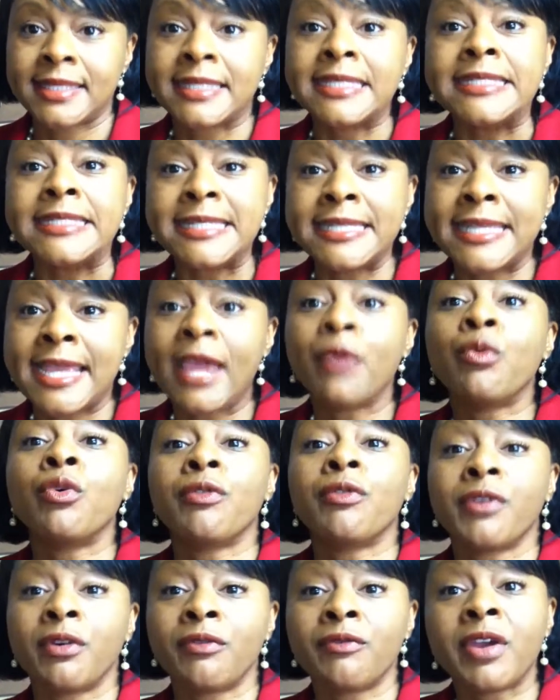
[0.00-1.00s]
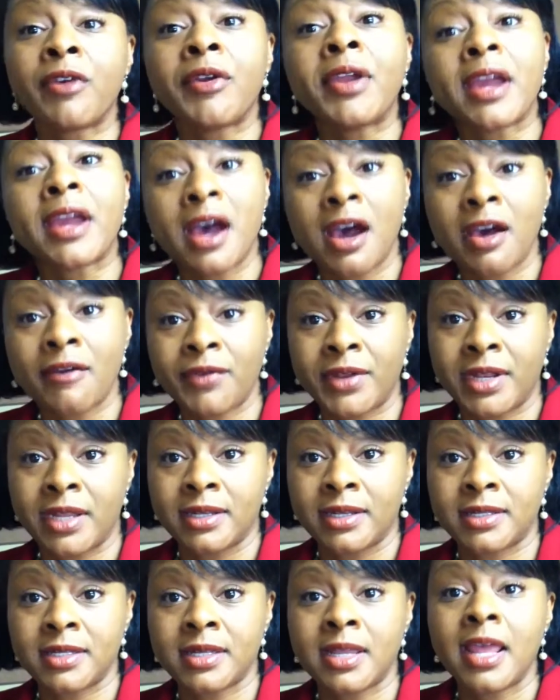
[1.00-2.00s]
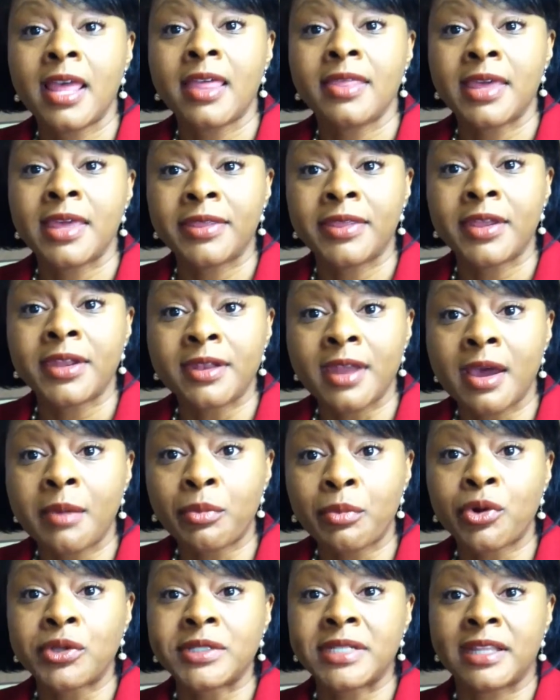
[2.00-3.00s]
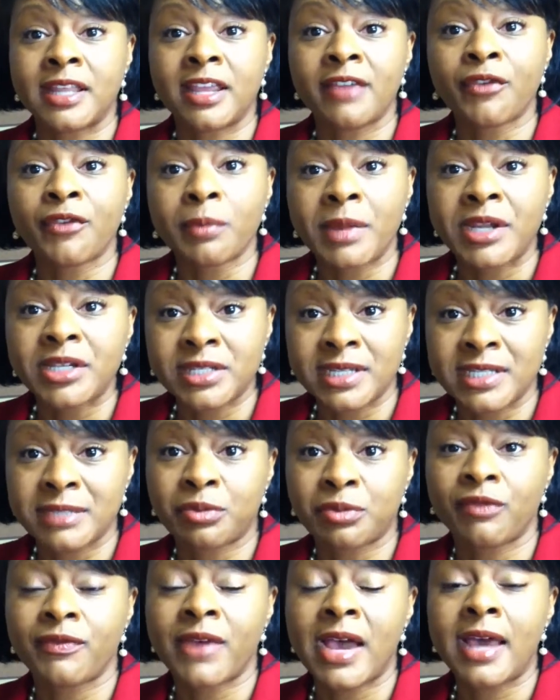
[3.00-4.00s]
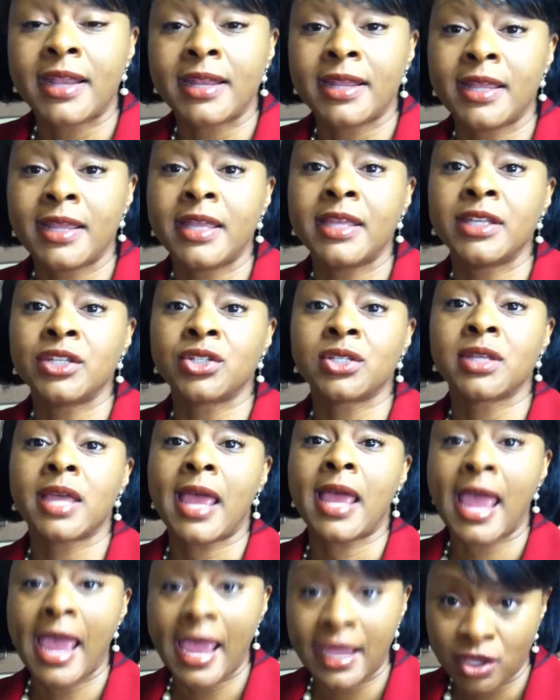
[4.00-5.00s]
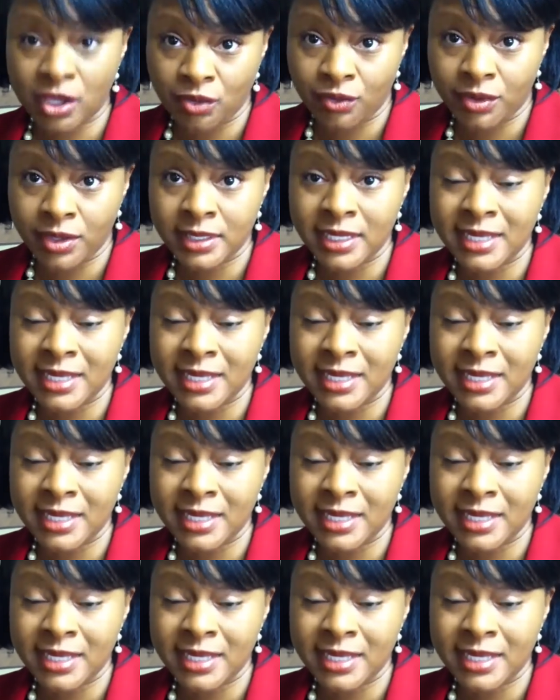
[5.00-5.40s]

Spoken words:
the DA will feel very confident that the numbers and the information that's provided is accurate.